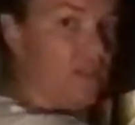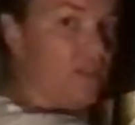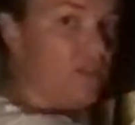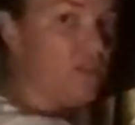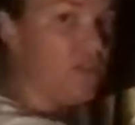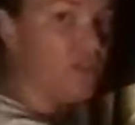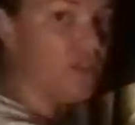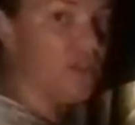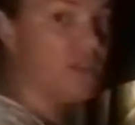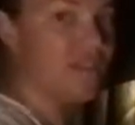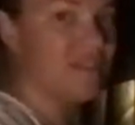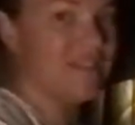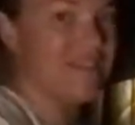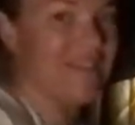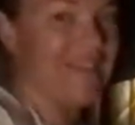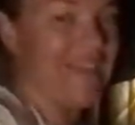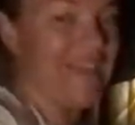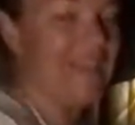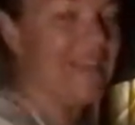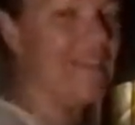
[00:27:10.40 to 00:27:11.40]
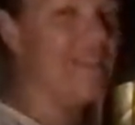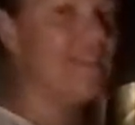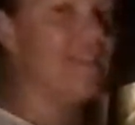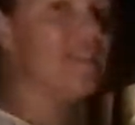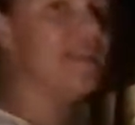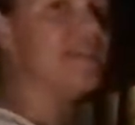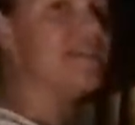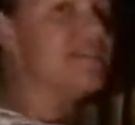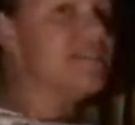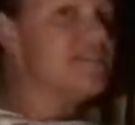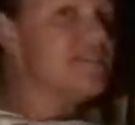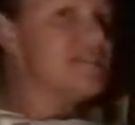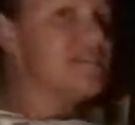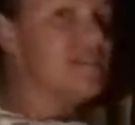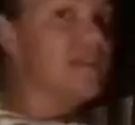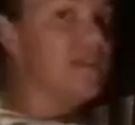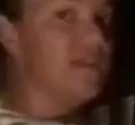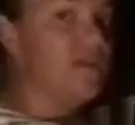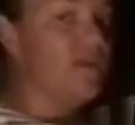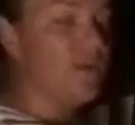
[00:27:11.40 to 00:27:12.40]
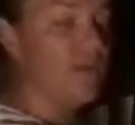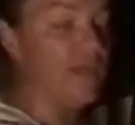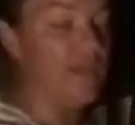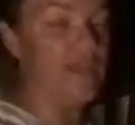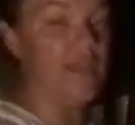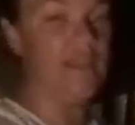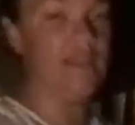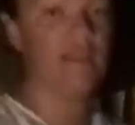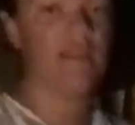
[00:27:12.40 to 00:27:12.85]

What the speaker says: looks like this, okay?